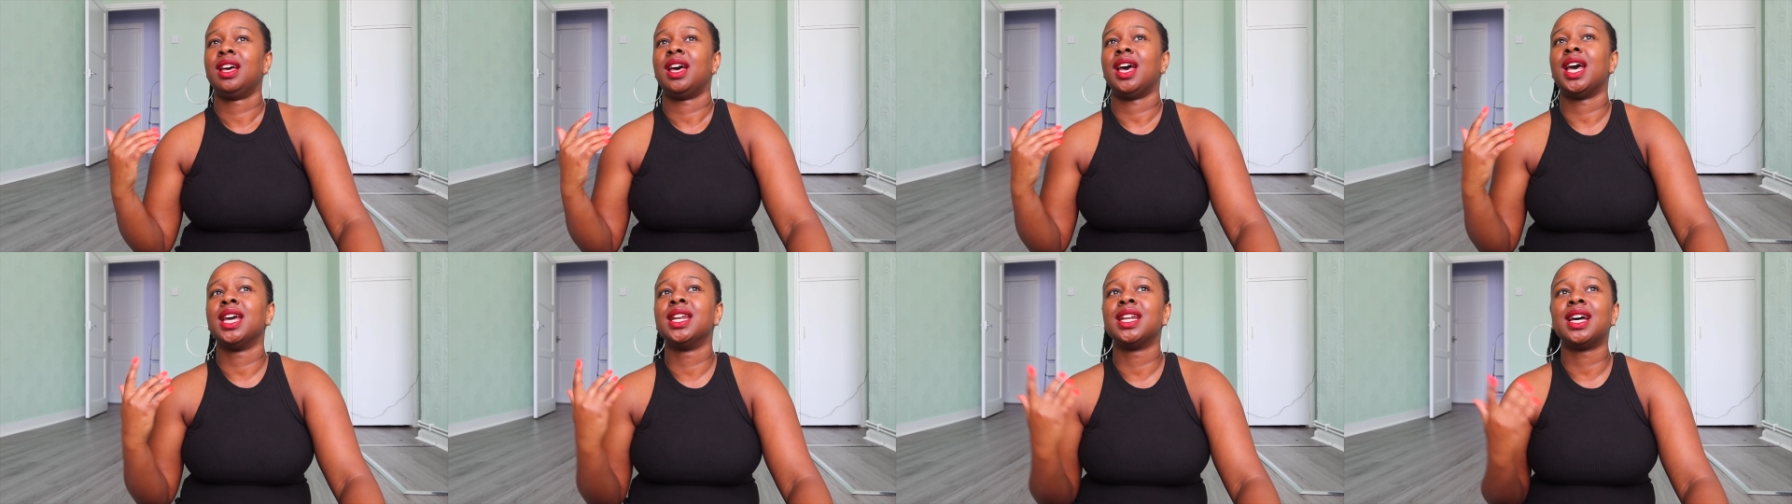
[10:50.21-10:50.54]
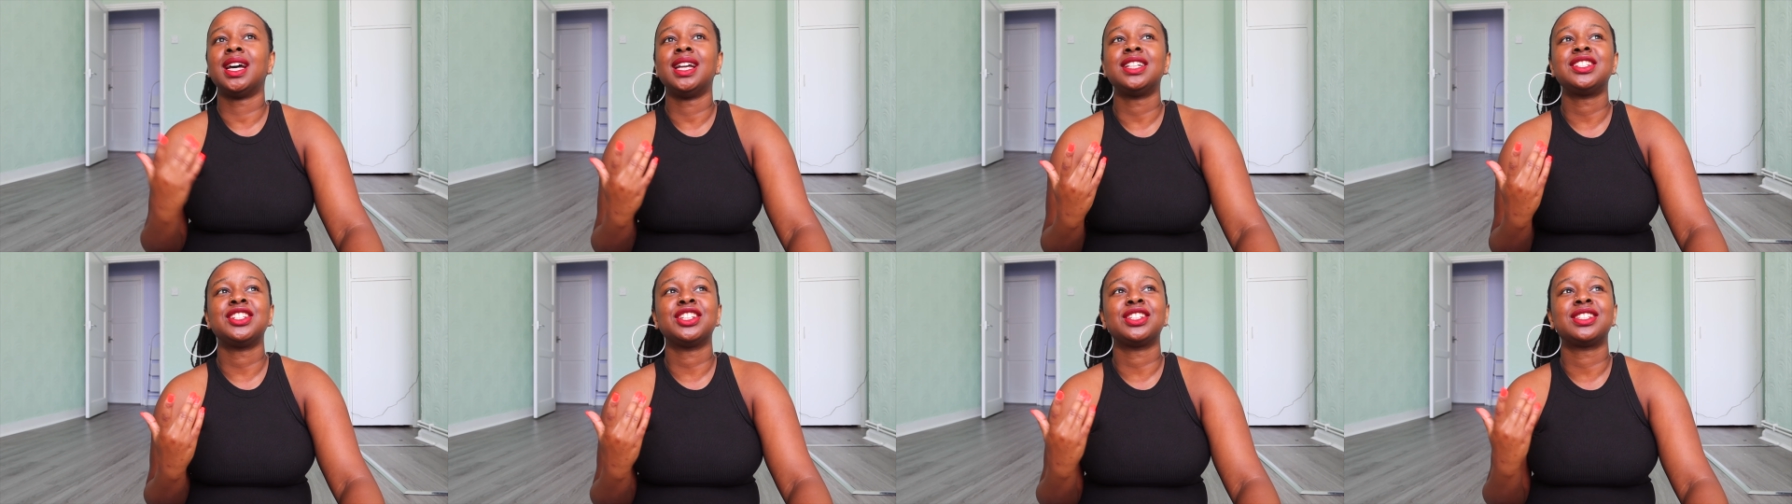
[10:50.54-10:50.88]
and
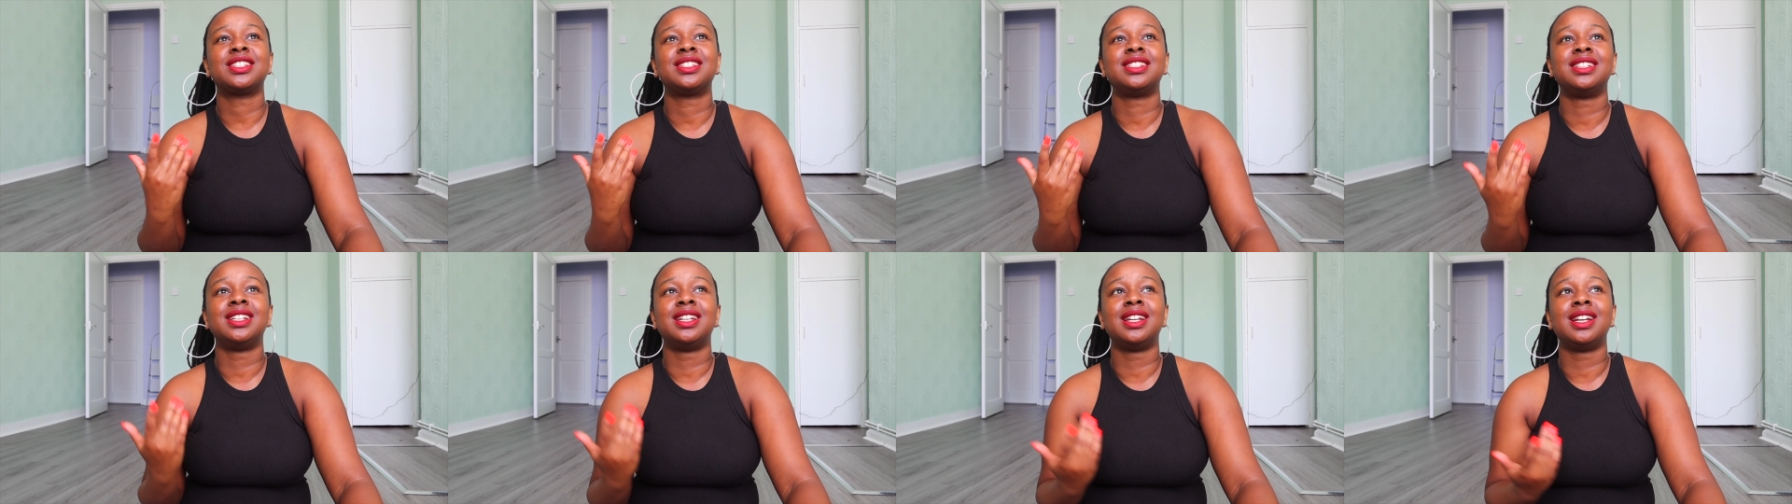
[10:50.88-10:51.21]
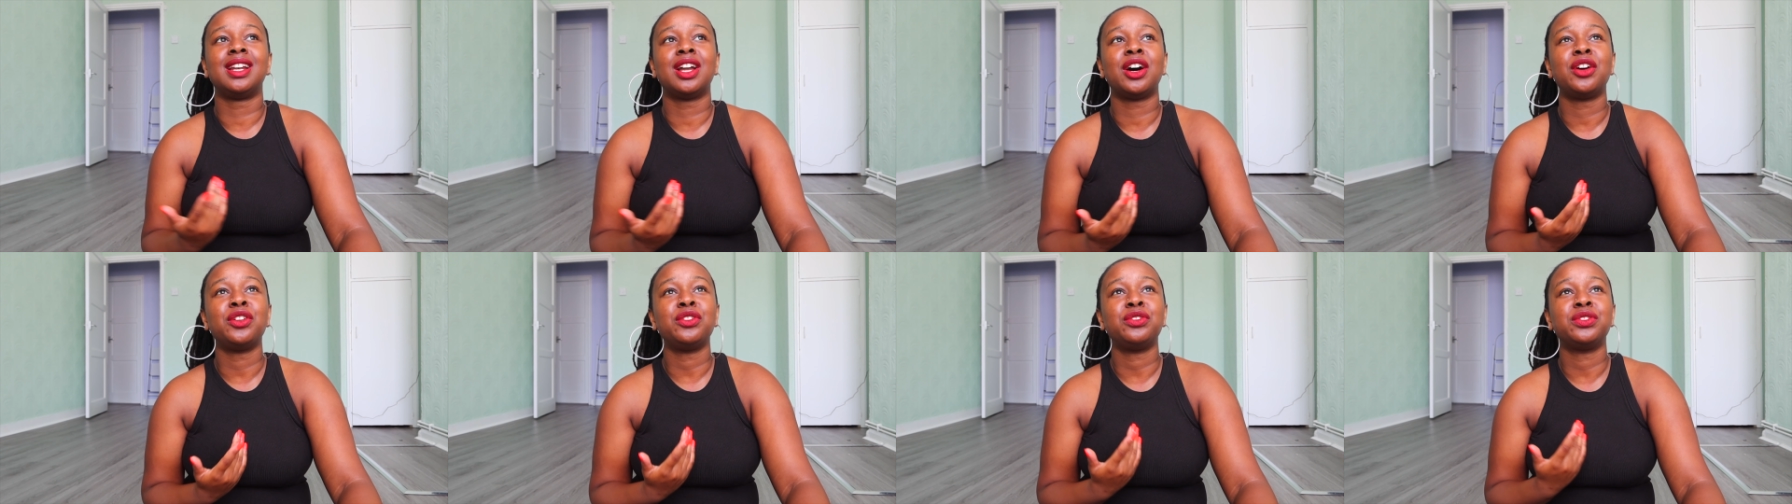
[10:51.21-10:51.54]
I just
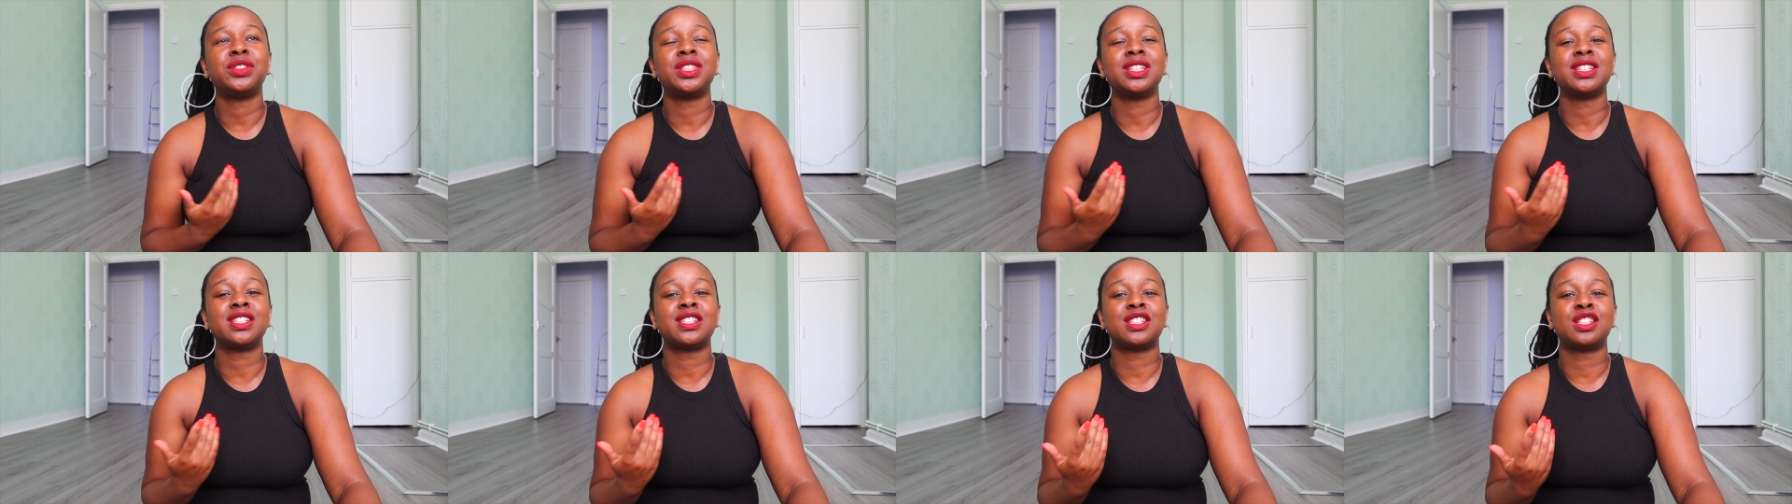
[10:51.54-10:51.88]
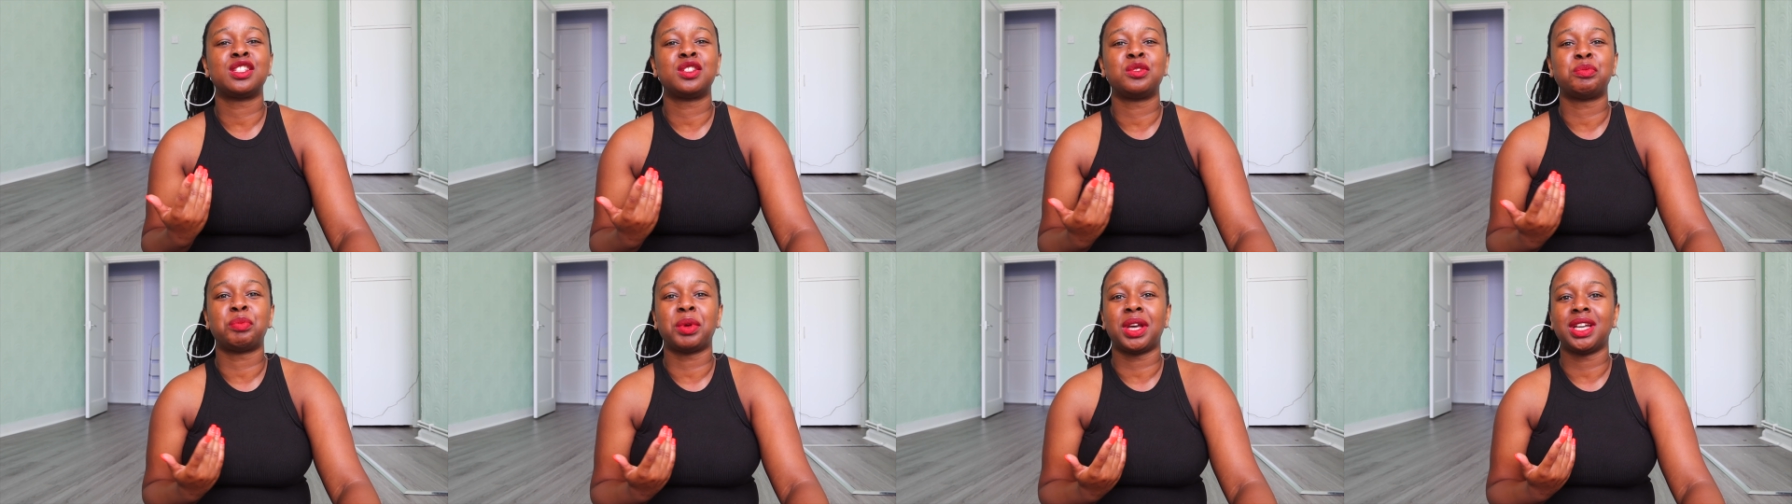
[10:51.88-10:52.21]
love
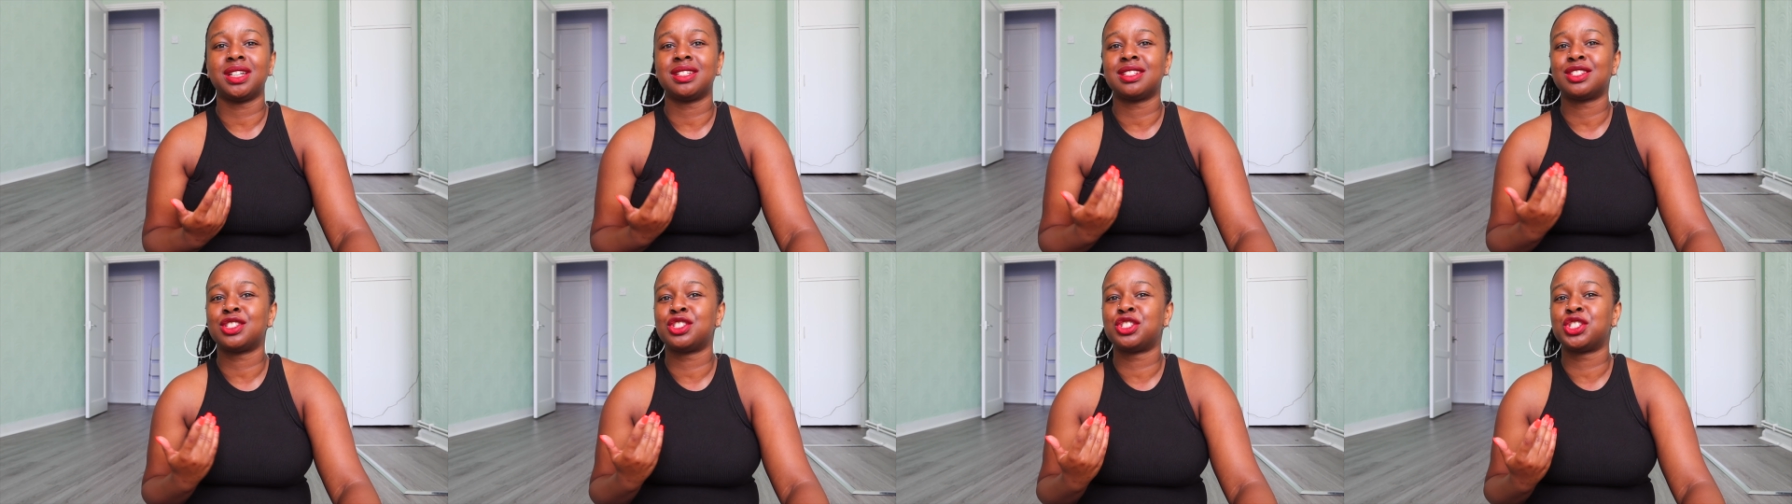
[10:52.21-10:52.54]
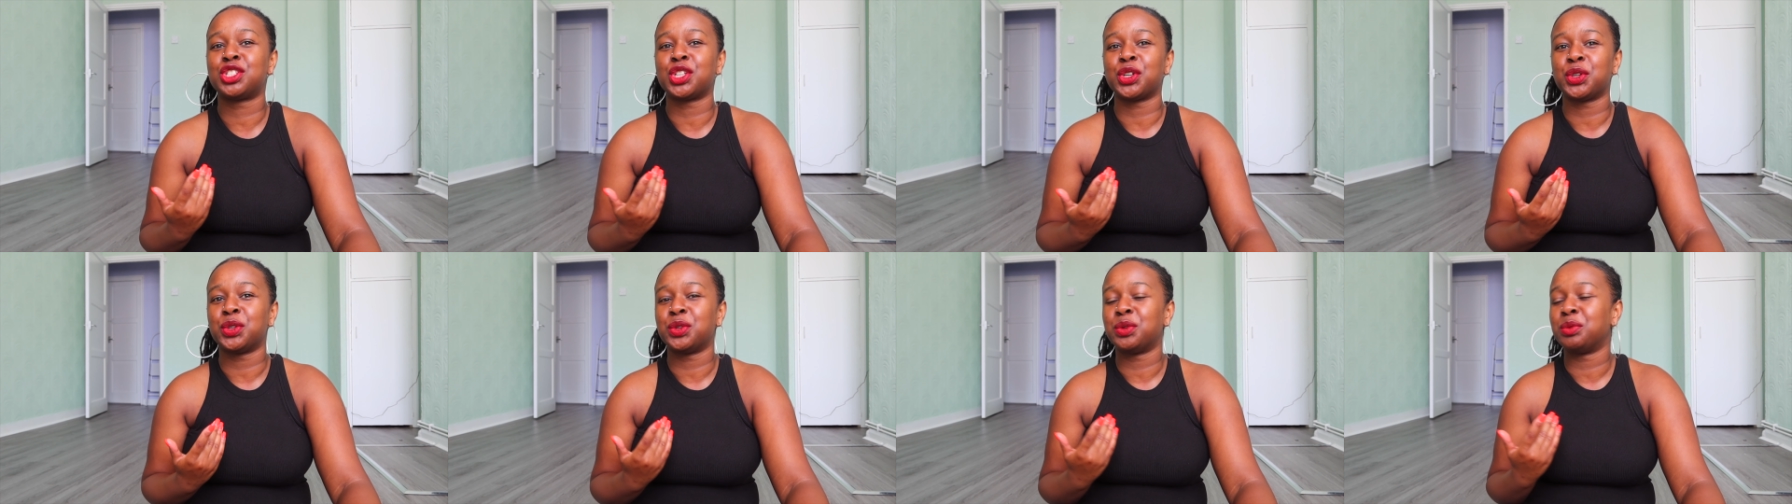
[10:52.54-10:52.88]
this space
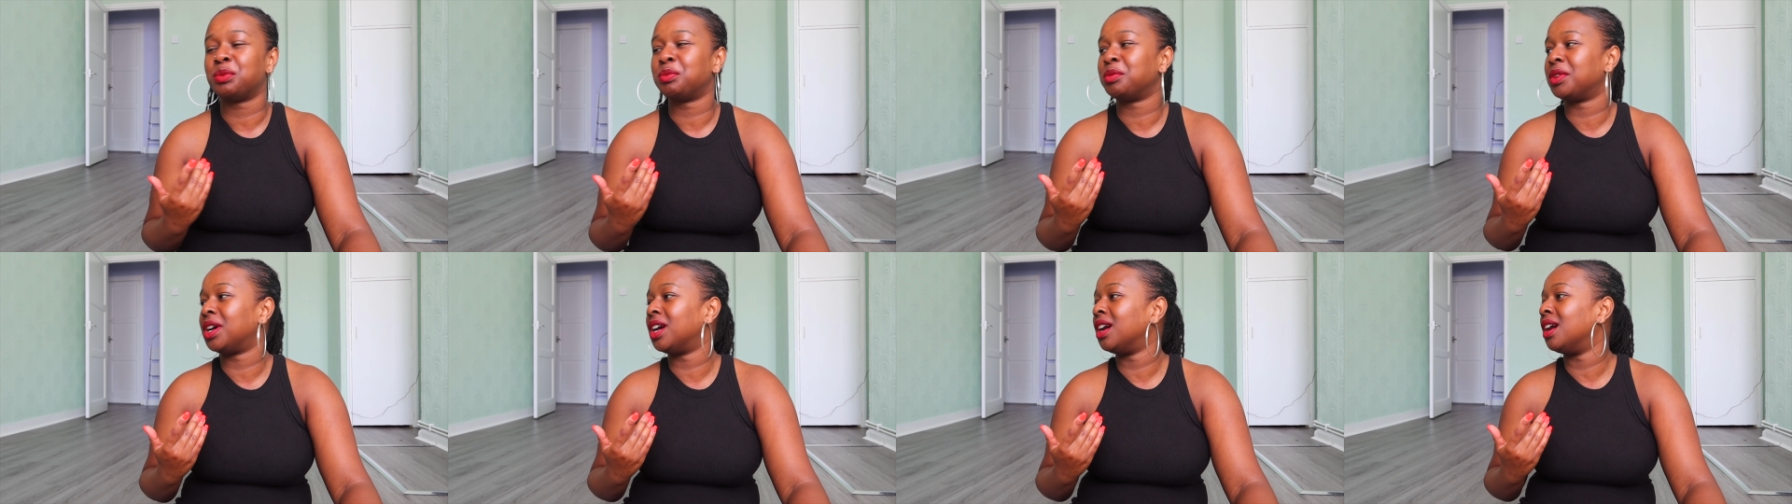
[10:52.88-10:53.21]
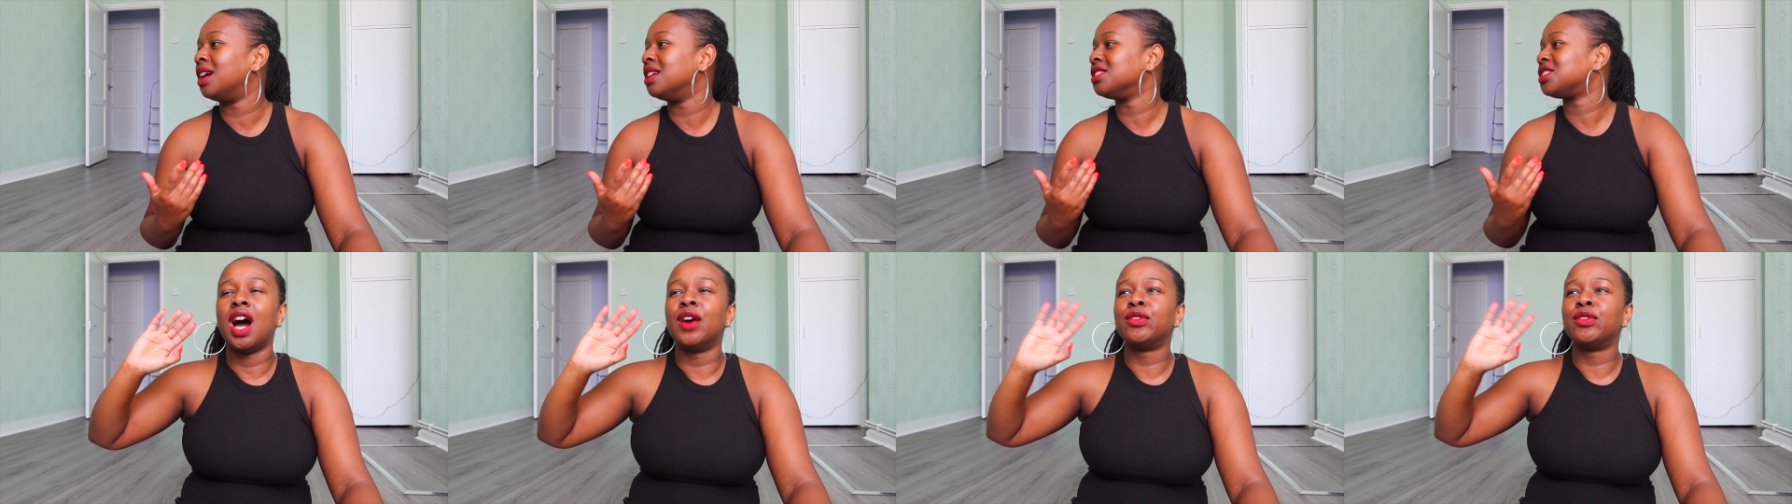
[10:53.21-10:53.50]
so much.